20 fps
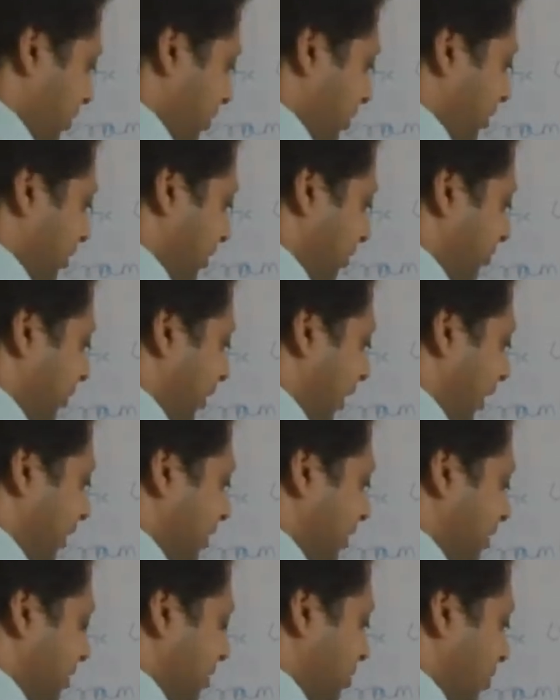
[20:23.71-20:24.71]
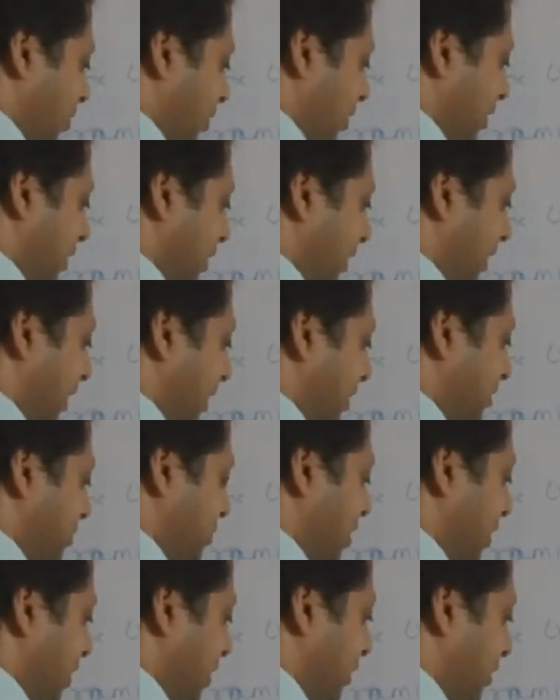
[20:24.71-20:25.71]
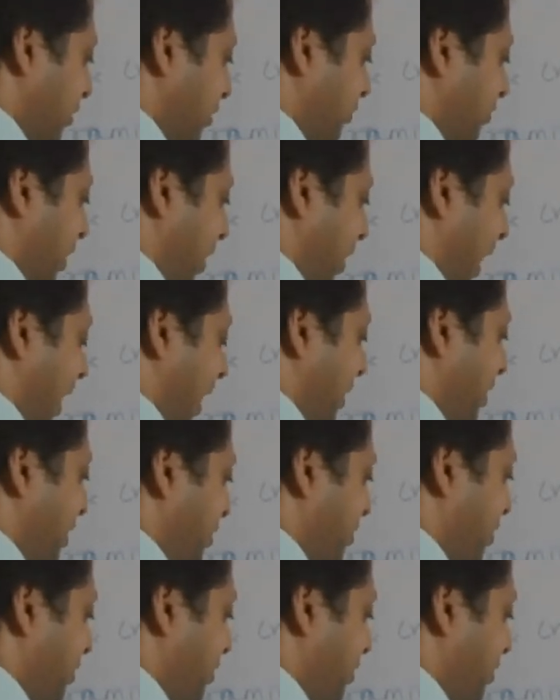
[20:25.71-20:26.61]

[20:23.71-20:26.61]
definitely this is called a nickel zinc ferrite.